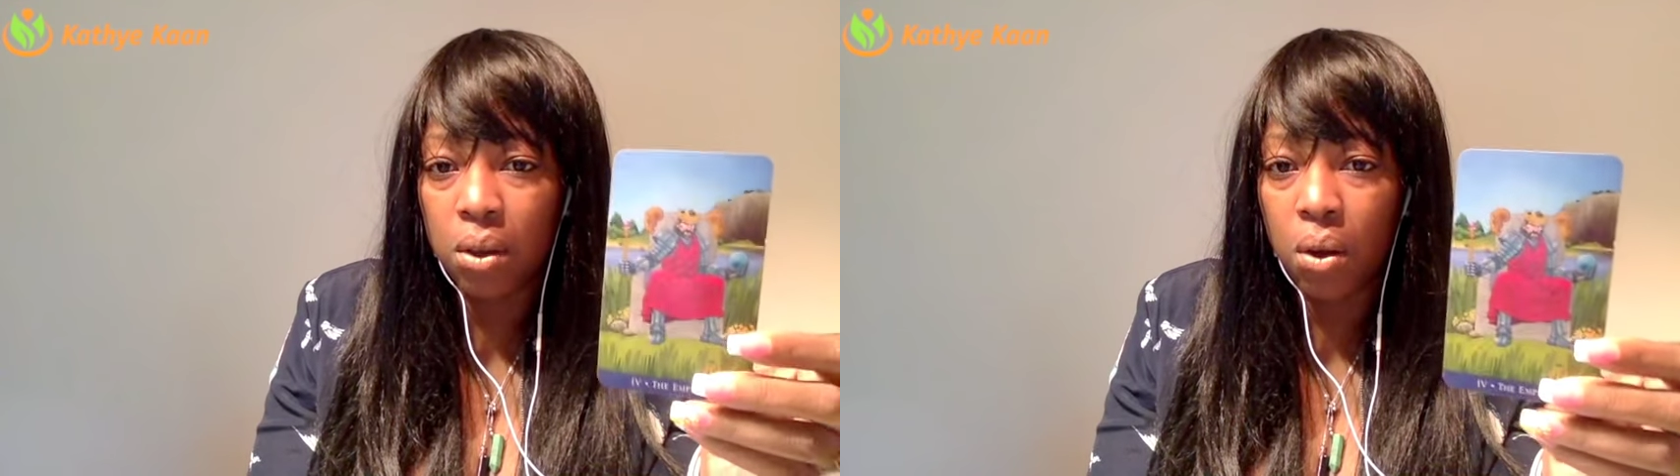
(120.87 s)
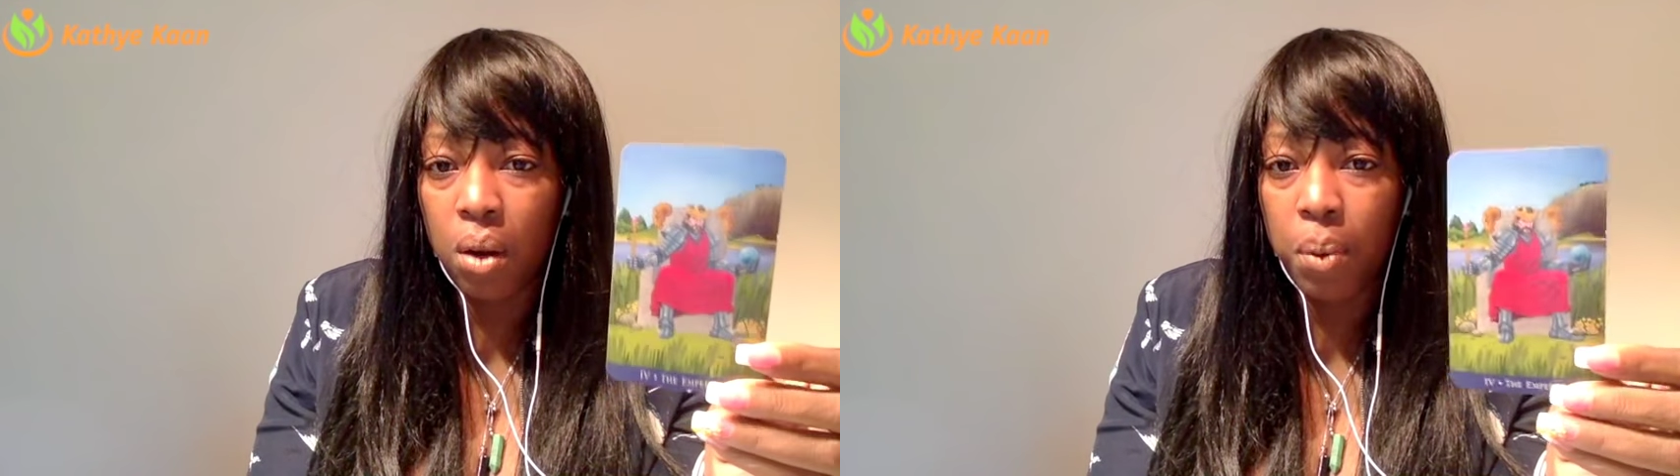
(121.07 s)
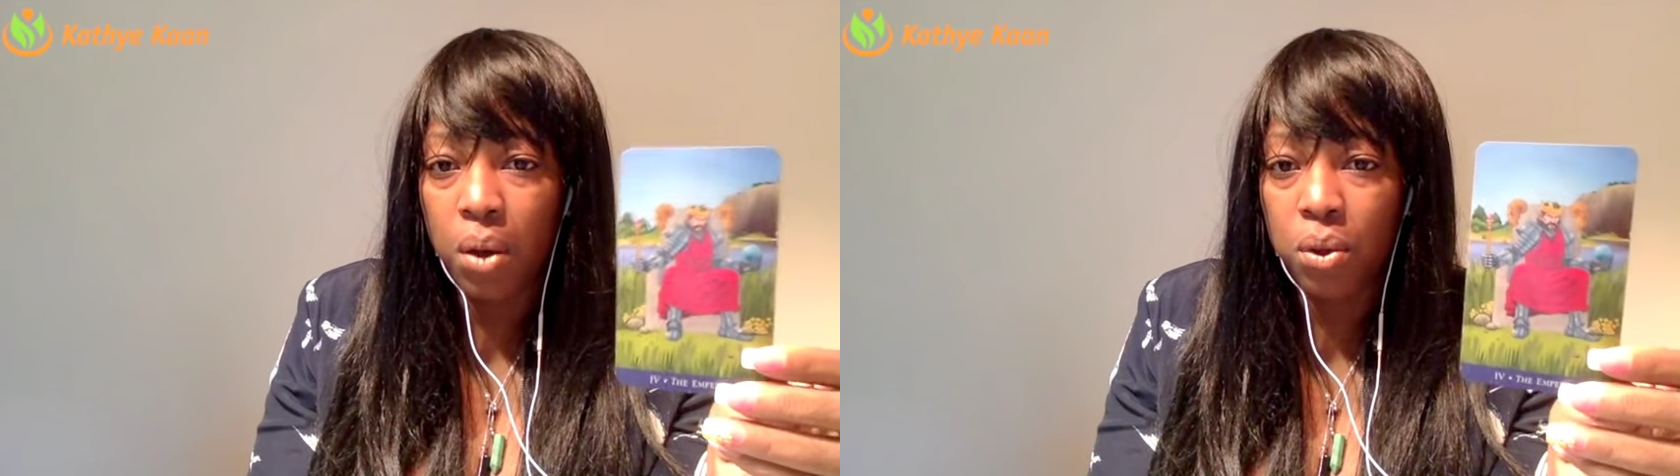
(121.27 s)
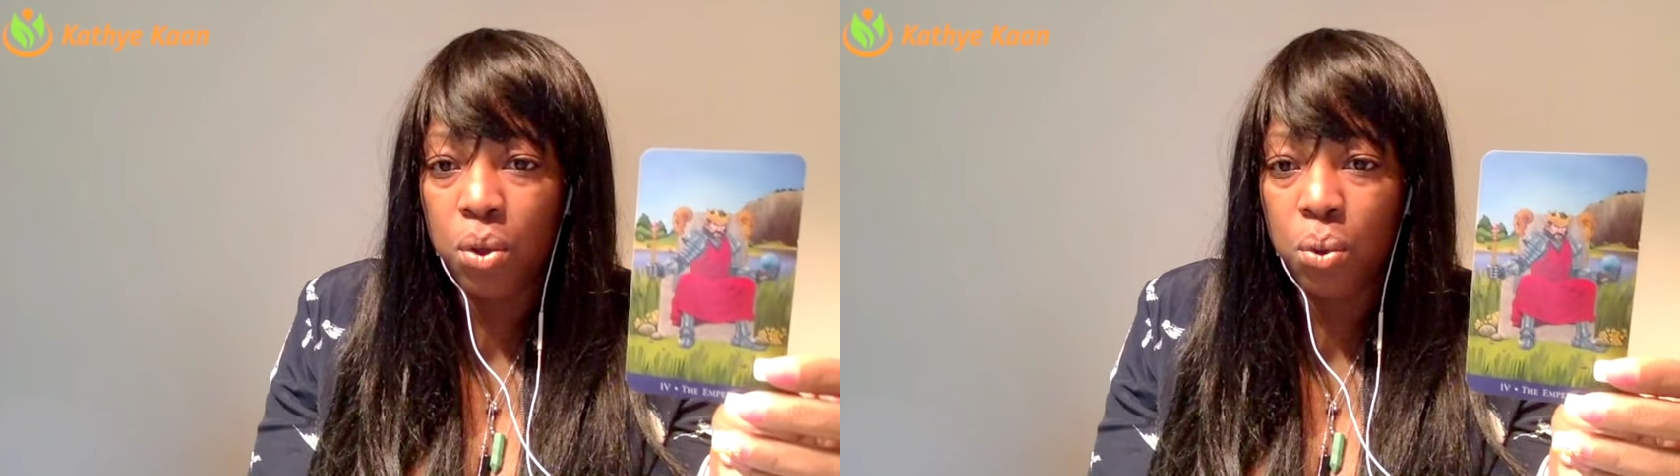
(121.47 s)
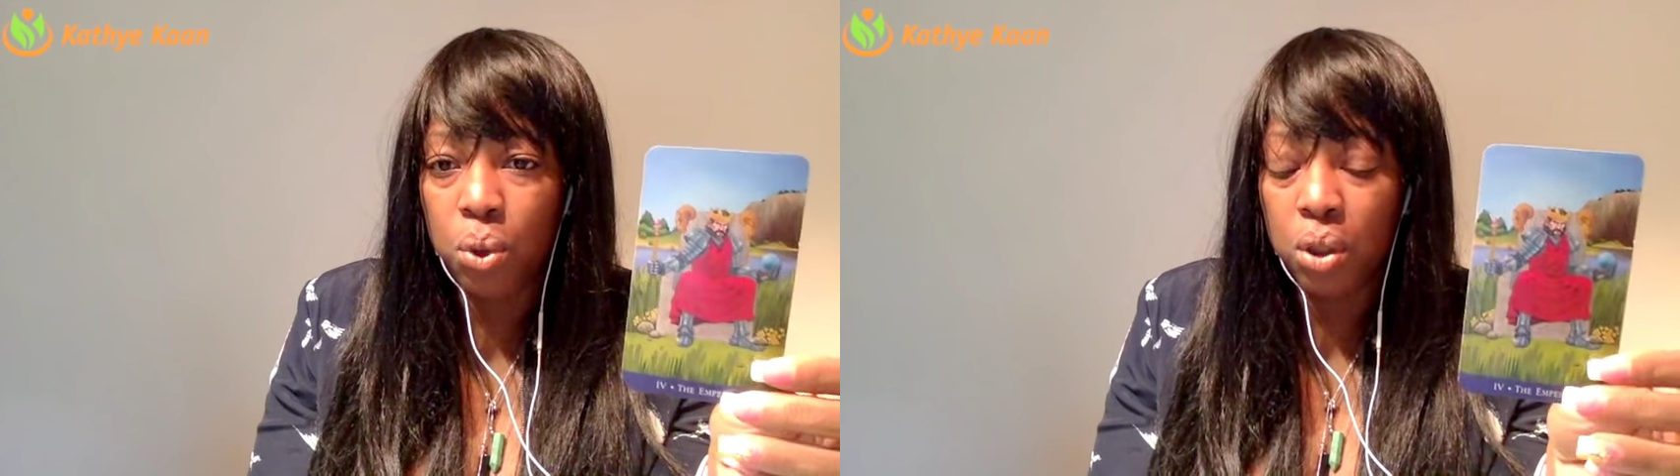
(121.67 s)
all about
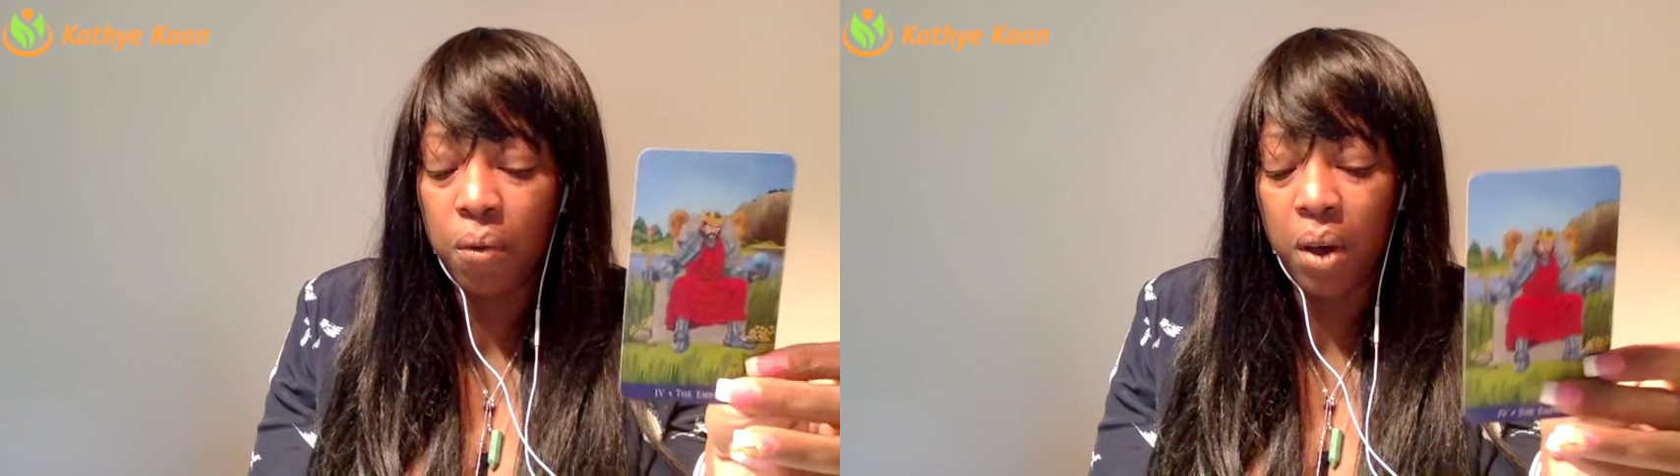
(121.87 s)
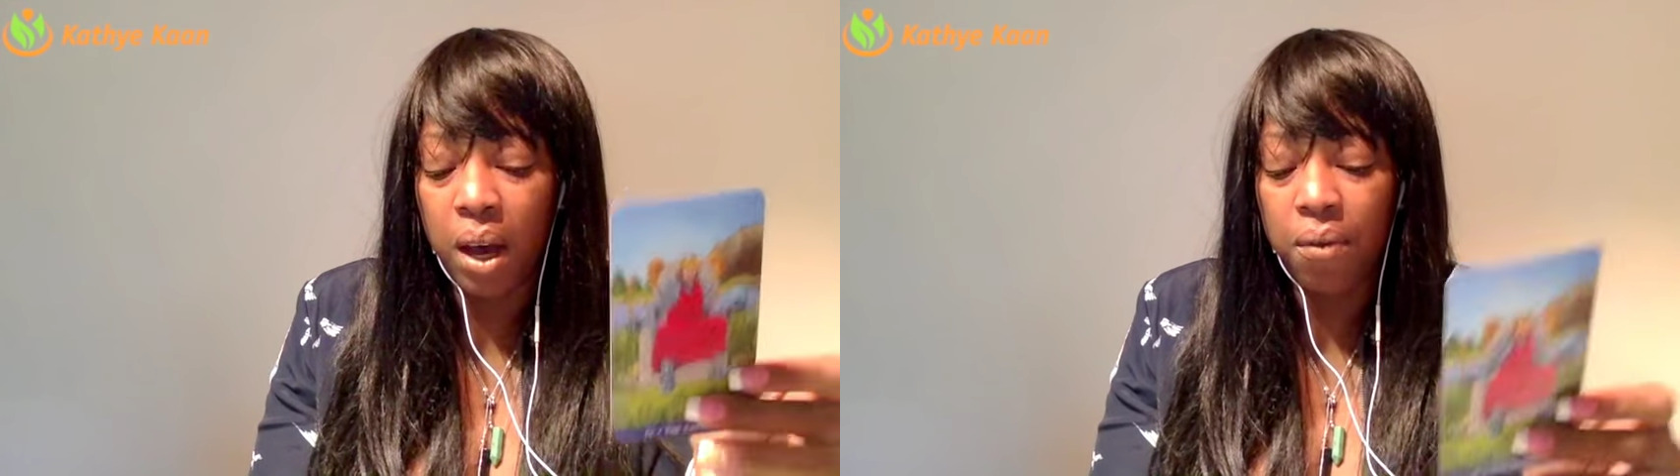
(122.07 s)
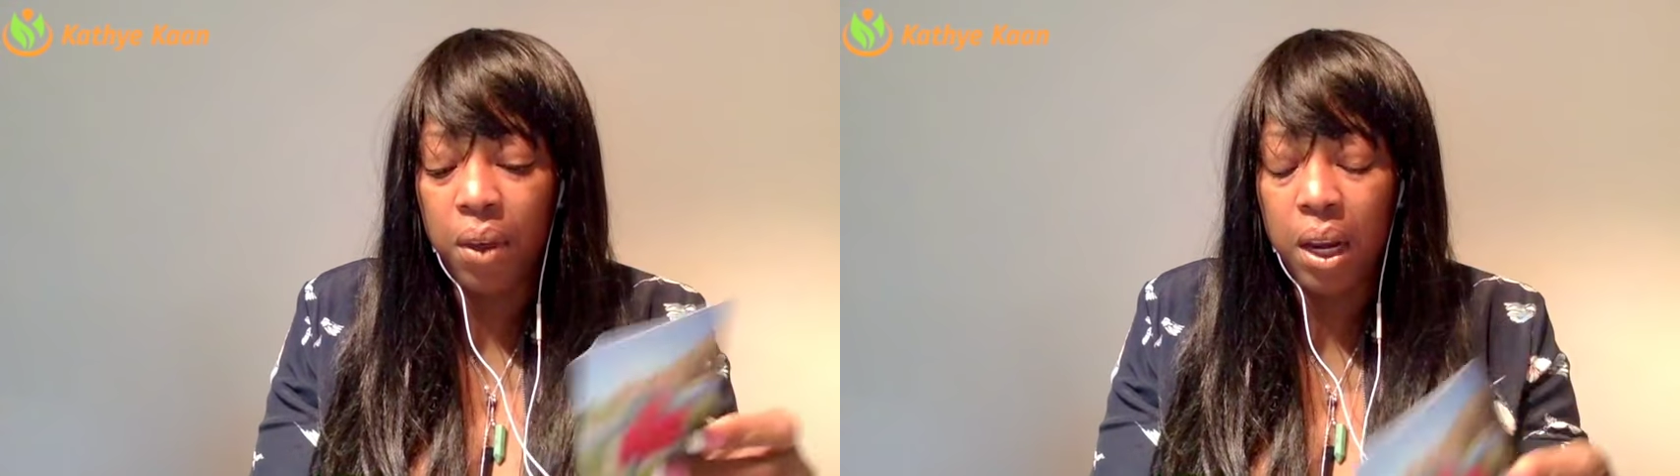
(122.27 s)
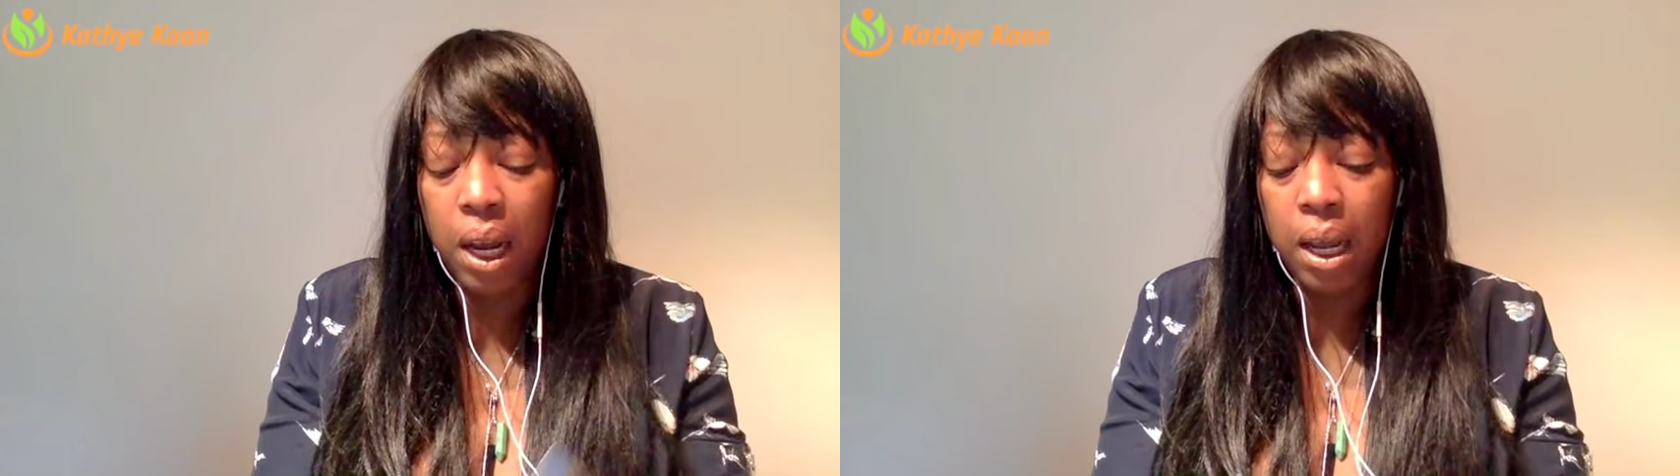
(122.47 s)
you surviving,